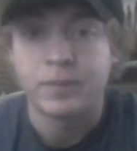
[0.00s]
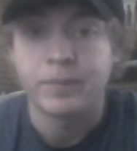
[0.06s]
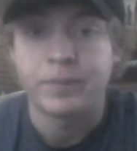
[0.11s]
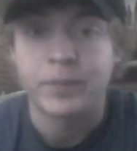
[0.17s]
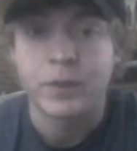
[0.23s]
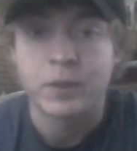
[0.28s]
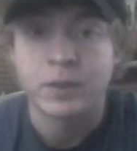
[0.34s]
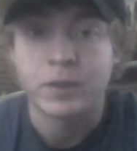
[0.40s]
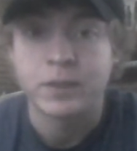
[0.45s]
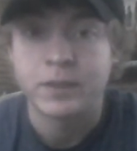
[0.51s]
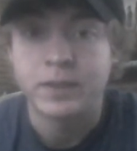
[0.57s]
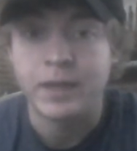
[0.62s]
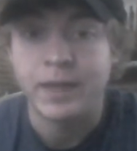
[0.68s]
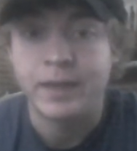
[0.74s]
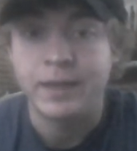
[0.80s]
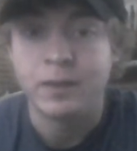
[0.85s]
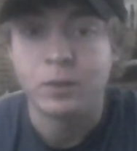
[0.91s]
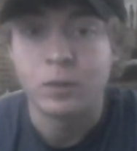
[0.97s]
So Stat
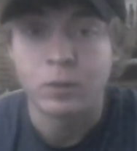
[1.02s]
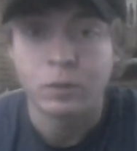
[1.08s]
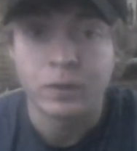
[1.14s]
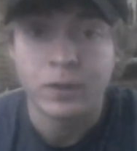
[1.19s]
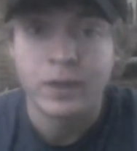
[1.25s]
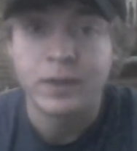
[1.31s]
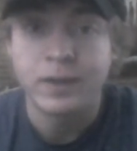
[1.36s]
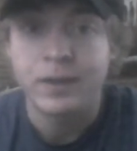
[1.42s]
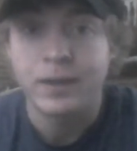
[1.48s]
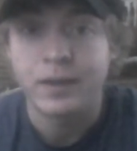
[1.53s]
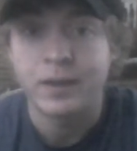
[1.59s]
Eagle Green.